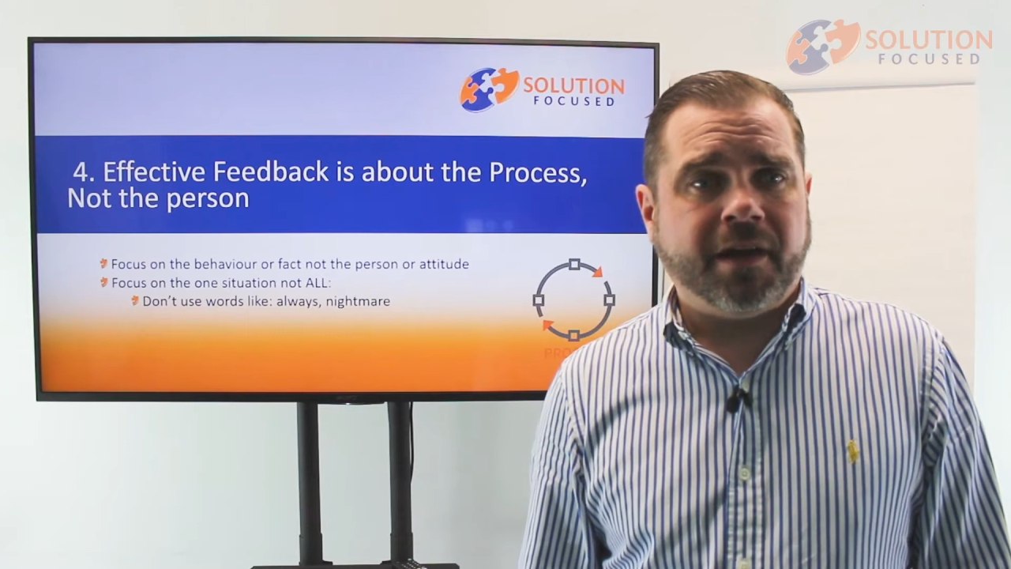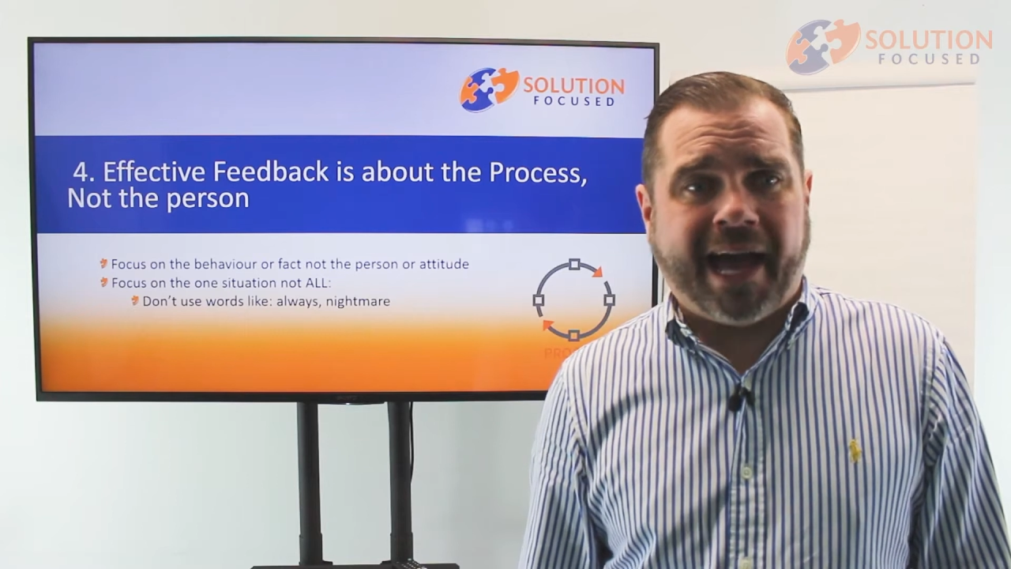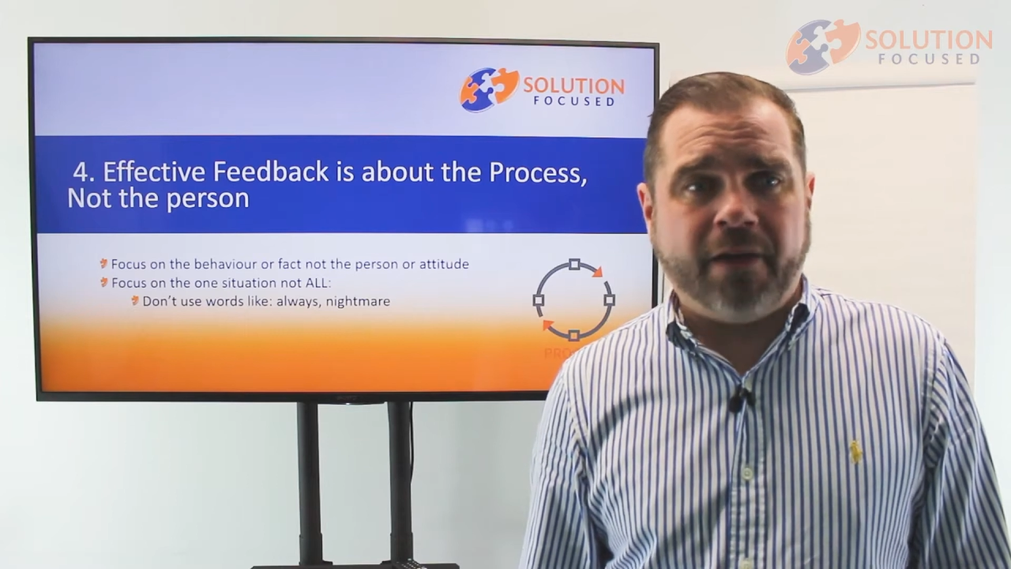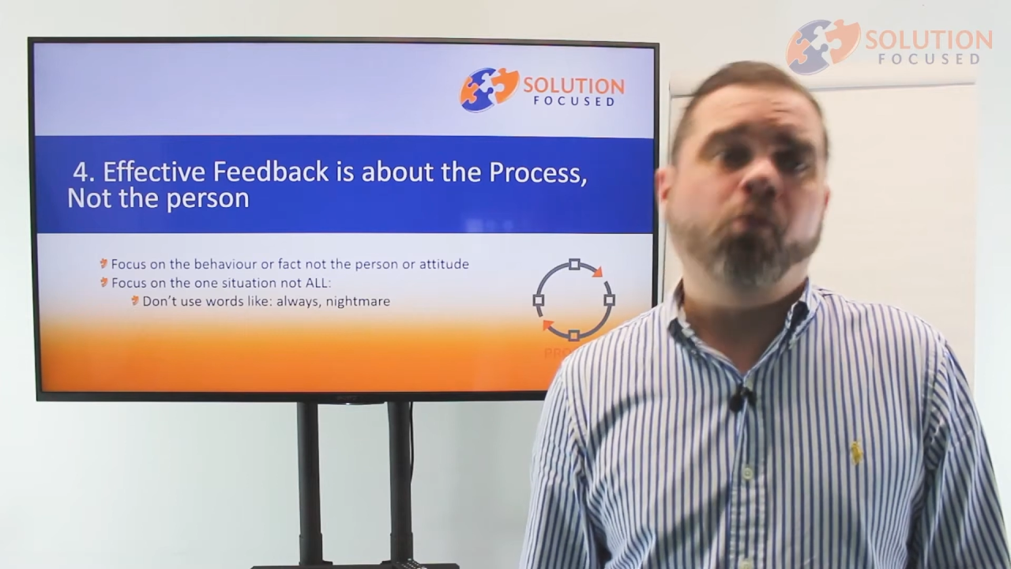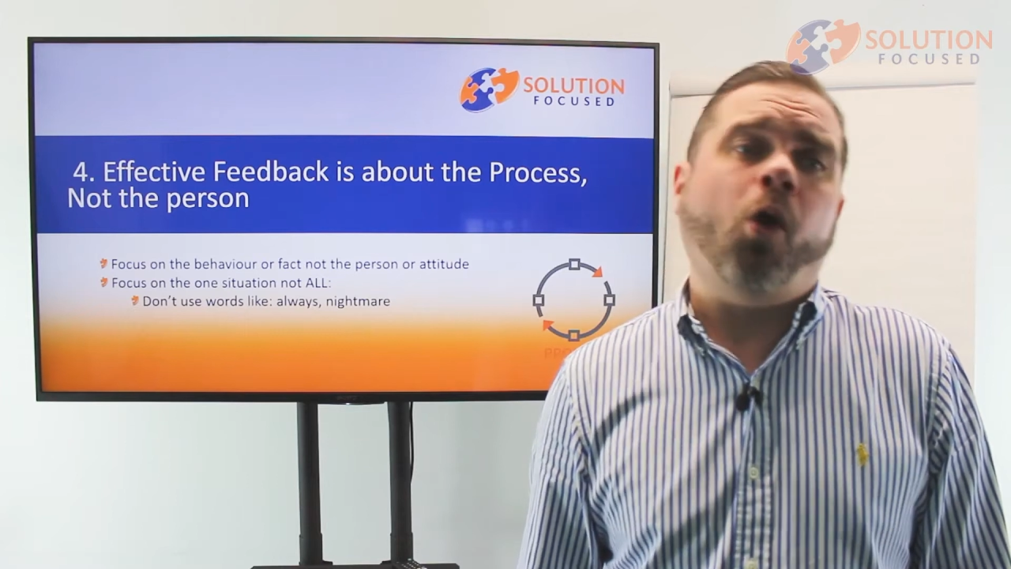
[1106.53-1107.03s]

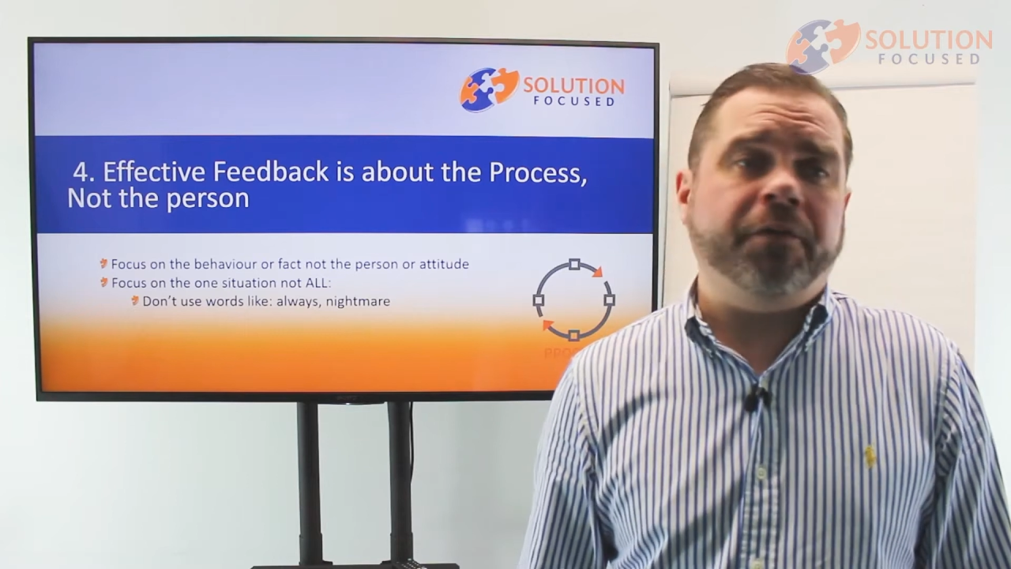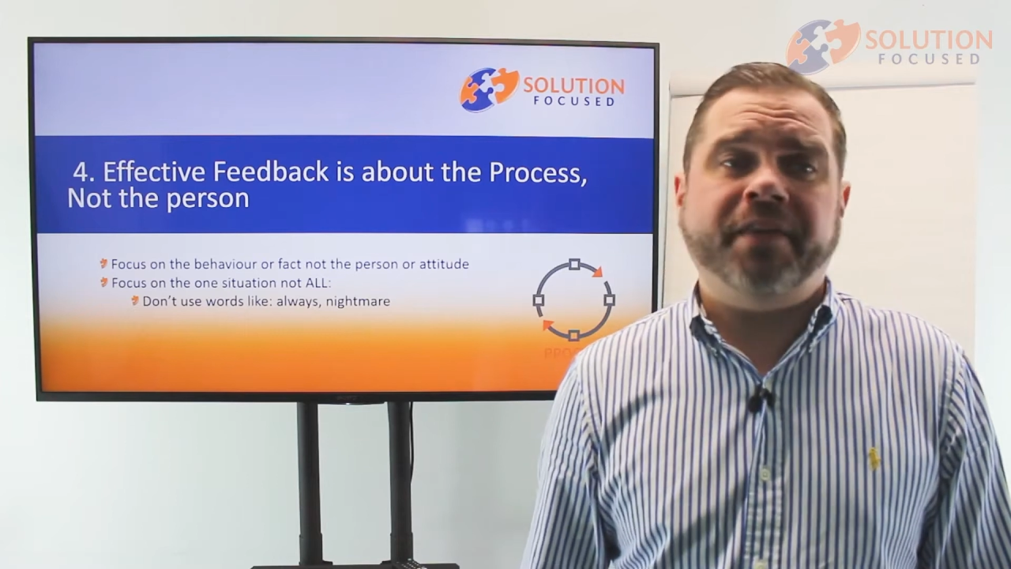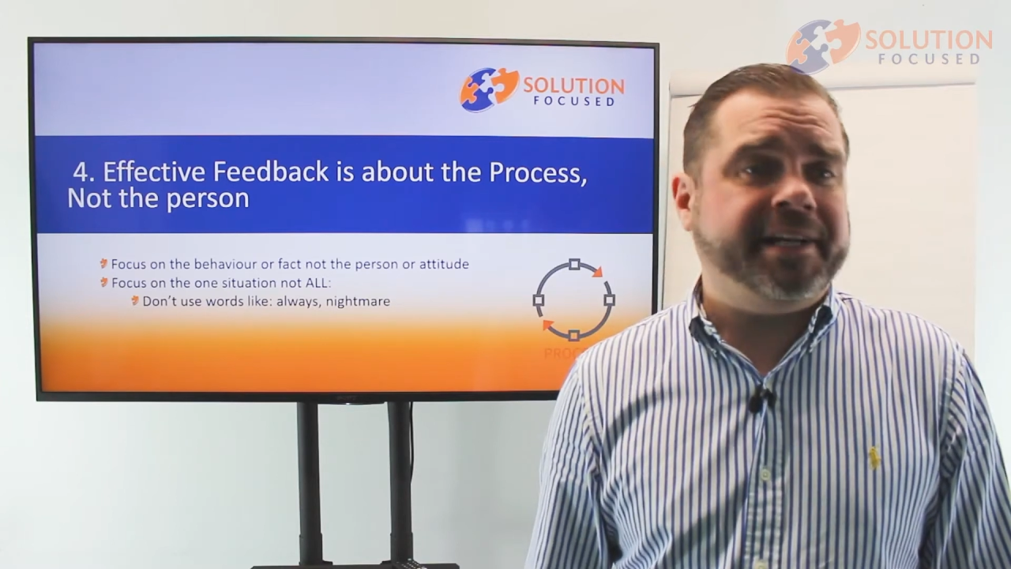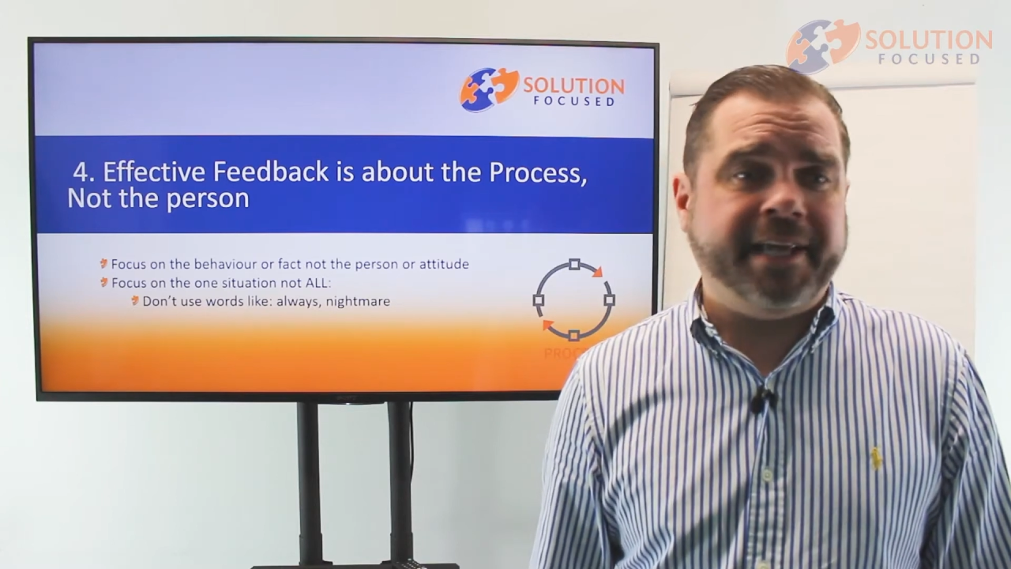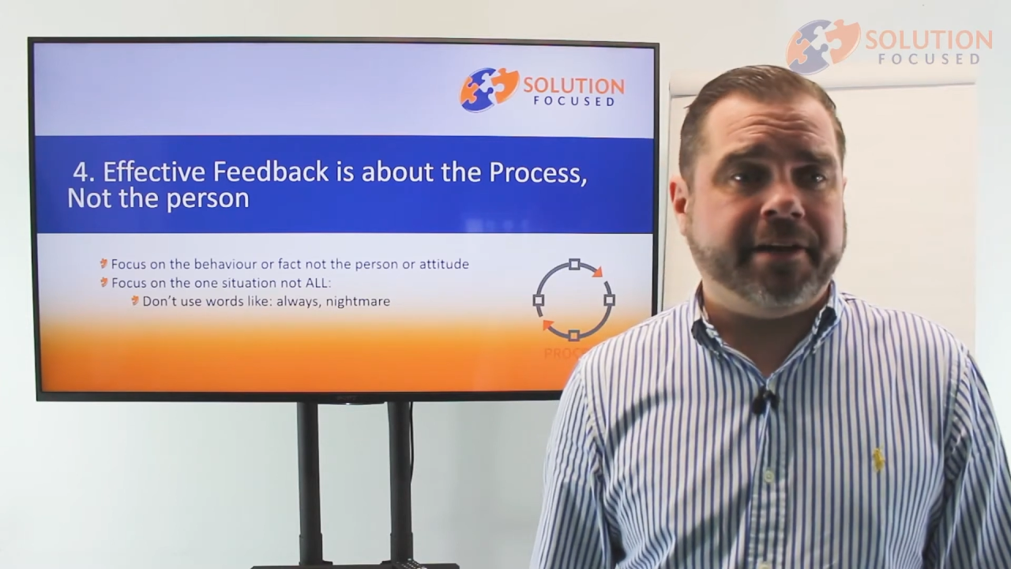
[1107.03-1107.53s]
and one
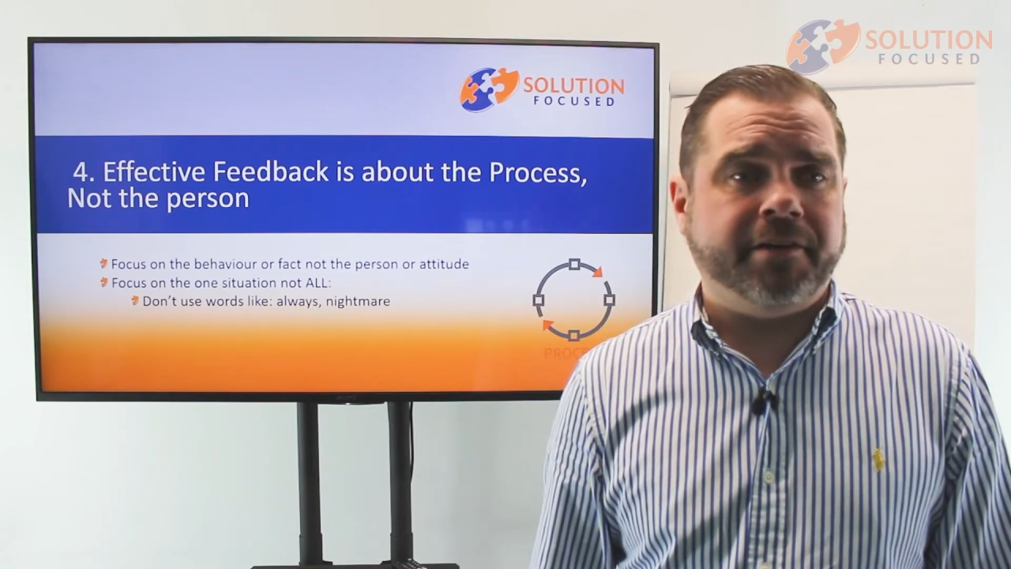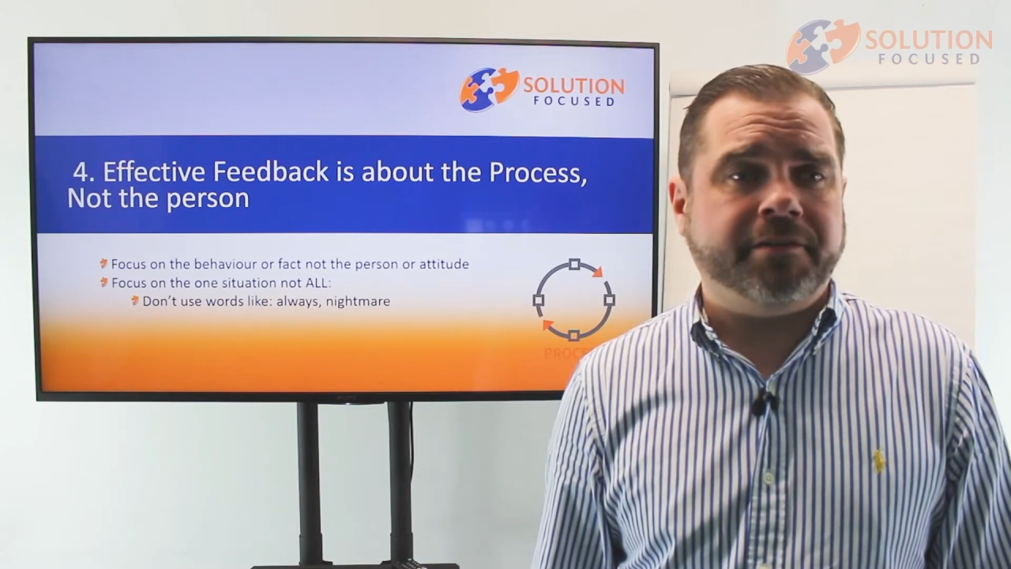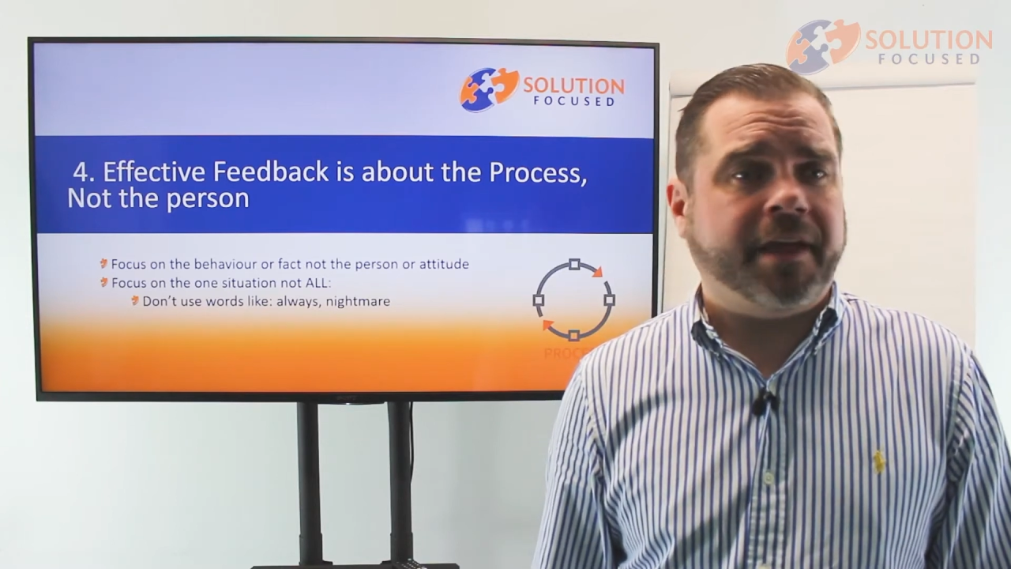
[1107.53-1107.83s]
they didn't,